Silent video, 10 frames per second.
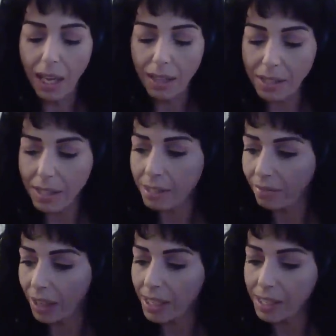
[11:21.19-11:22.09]
This is
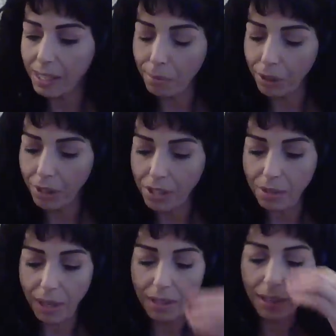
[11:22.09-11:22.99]
very similar
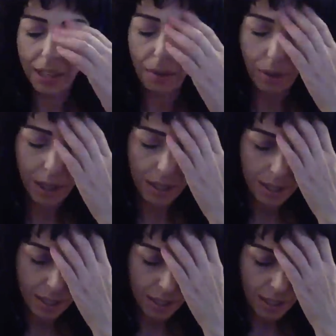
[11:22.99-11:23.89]
to, I think it
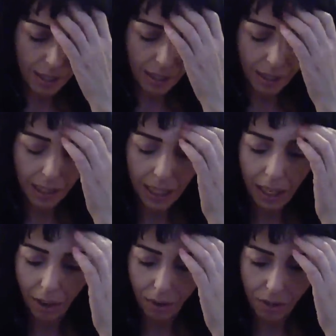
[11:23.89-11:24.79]
was
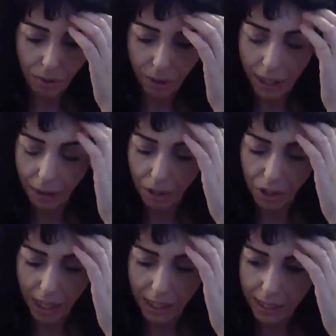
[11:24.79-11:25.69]
Leo's reading,
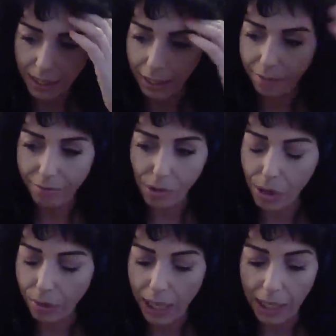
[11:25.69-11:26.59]
which I did like
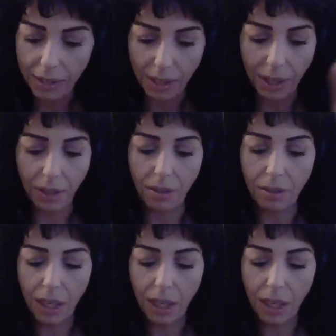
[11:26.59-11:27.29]
four readings ago.